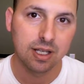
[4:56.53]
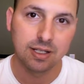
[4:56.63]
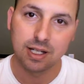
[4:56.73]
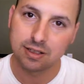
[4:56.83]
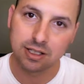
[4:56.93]

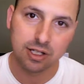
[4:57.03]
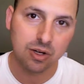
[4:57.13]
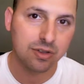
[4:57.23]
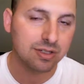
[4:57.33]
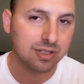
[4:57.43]
Next thing you
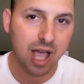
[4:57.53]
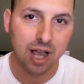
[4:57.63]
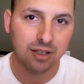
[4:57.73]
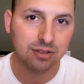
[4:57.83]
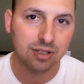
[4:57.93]
know, the
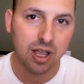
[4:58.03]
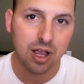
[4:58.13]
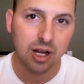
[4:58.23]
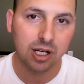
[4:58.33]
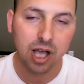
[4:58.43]
stock has
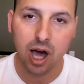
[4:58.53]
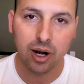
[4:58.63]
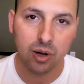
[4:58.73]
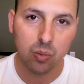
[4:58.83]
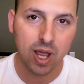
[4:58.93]
gone
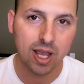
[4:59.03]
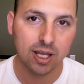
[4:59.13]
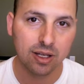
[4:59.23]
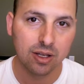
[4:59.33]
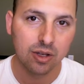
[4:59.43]
our
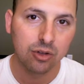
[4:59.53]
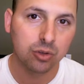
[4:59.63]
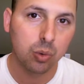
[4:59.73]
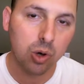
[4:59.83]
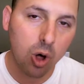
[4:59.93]
way.
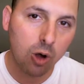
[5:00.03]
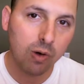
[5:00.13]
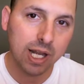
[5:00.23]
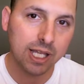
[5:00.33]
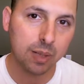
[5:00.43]
So we're
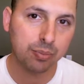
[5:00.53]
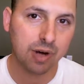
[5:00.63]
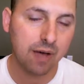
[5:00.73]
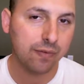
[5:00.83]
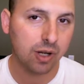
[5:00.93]
already in a
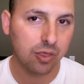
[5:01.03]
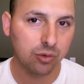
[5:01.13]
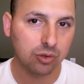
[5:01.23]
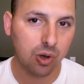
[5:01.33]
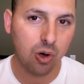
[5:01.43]
profit on
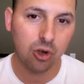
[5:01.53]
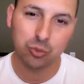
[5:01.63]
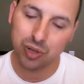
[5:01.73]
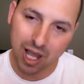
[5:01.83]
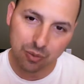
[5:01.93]
those
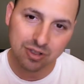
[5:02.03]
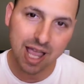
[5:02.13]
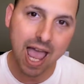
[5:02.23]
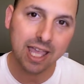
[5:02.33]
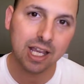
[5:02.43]
calls, but I was
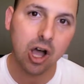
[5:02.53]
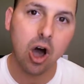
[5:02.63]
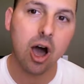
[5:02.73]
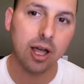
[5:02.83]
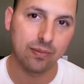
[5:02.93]
hanging
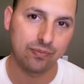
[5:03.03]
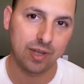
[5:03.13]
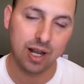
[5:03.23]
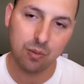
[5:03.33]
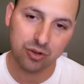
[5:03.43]
on,
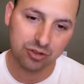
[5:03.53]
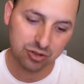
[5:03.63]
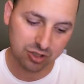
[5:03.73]
and I wasn't